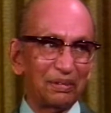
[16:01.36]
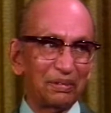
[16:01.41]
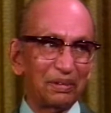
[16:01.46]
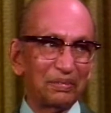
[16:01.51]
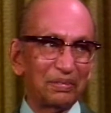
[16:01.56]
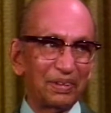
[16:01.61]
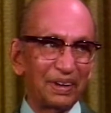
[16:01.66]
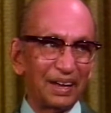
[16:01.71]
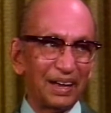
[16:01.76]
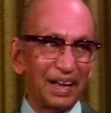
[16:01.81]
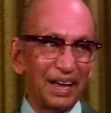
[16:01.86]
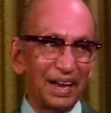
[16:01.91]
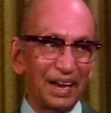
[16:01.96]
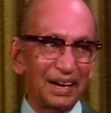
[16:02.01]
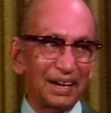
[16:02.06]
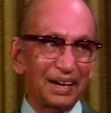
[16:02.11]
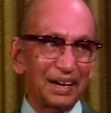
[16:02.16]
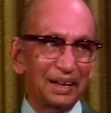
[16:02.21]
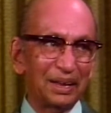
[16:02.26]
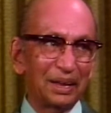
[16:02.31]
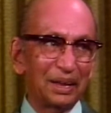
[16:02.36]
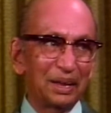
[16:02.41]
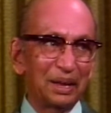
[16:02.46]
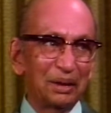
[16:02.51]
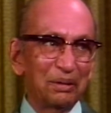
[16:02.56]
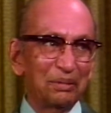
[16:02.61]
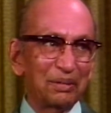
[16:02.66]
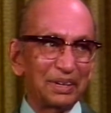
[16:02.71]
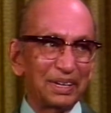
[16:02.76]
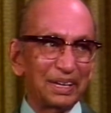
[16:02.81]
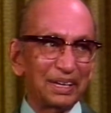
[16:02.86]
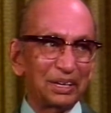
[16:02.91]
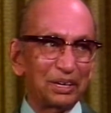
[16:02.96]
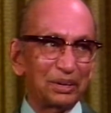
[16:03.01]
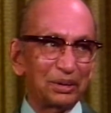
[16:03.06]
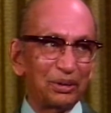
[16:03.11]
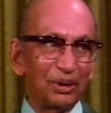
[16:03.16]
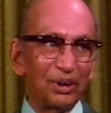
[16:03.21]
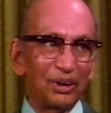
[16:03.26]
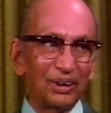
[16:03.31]
of a kind which is
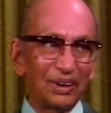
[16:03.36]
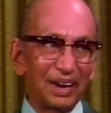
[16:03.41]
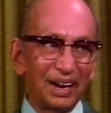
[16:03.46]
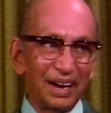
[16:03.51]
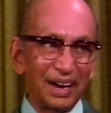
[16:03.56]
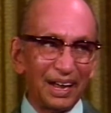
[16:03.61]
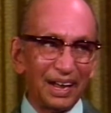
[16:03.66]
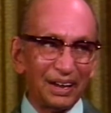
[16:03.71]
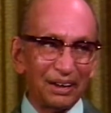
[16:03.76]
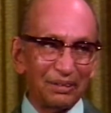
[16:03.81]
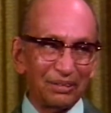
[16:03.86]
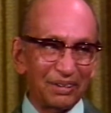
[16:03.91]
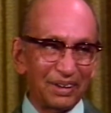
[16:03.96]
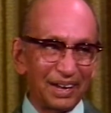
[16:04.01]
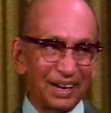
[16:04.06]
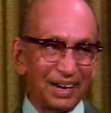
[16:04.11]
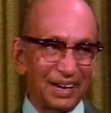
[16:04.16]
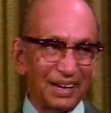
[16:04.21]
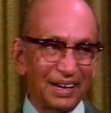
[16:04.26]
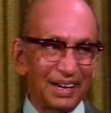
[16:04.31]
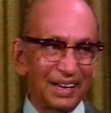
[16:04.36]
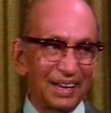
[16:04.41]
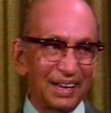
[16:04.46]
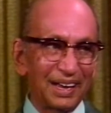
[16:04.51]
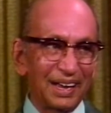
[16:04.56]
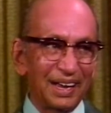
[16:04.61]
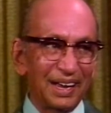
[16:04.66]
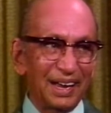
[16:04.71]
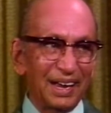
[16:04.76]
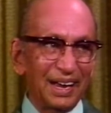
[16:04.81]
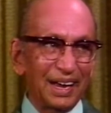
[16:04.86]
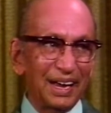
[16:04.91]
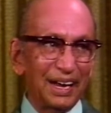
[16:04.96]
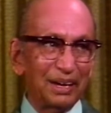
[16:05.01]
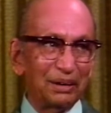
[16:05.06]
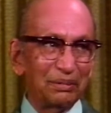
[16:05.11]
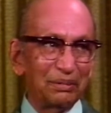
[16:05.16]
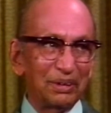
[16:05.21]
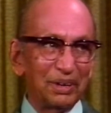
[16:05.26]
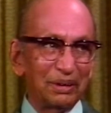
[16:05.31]
strongly regular
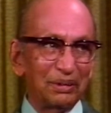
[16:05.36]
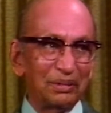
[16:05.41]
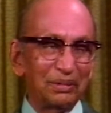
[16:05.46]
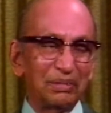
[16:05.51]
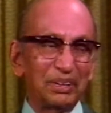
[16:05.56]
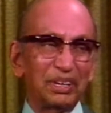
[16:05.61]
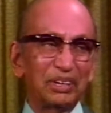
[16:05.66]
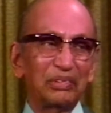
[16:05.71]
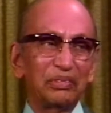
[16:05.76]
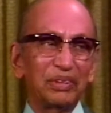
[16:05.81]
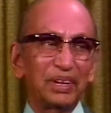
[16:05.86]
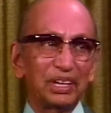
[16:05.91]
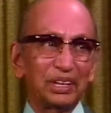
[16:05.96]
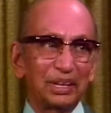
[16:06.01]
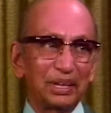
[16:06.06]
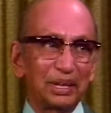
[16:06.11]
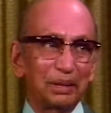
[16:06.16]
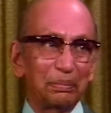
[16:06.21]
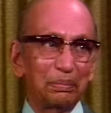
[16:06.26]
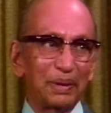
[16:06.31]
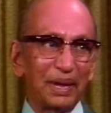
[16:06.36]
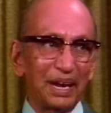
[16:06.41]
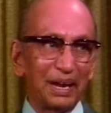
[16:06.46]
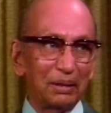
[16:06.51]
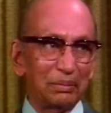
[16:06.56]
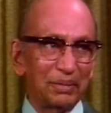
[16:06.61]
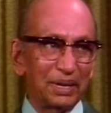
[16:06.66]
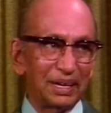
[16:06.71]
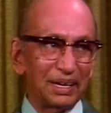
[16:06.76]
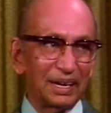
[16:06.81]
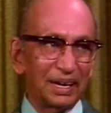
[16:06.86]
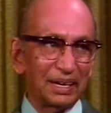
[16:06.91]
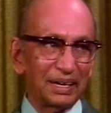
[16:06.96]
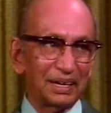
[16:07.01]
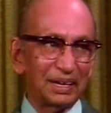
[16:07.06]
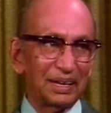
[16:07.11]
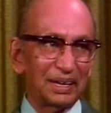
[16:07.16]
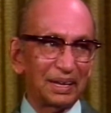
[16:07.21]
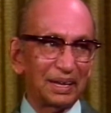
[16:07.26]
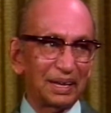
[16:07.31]
and in which the
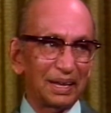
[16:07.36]
parameters